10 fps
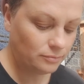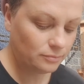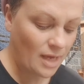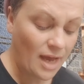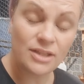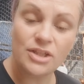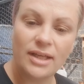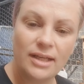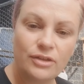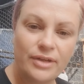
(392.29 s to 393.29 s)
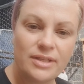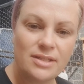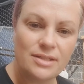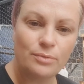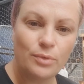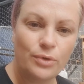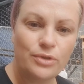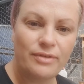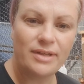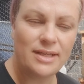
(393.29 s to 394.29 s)
it actually increases the
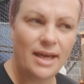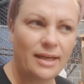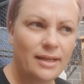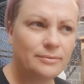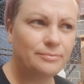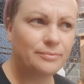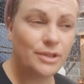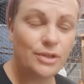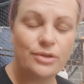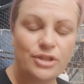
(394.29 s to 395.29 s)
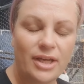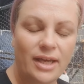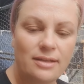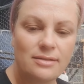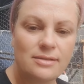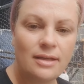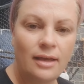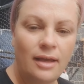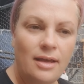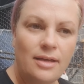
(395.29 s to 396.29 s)
water intake to your chickens,
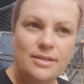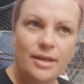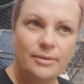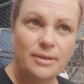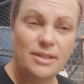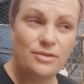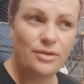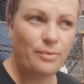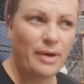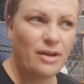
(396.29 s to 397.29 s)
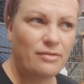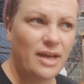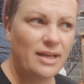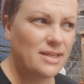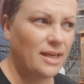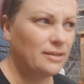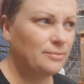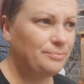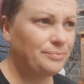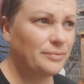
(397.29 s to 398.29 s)
so it's another way of getting
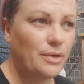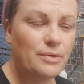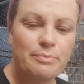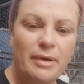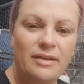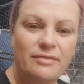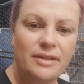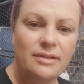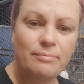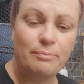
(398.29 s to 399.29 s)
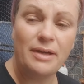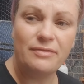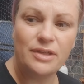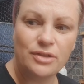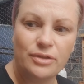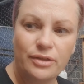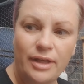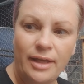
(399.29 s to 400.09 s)
those beneficial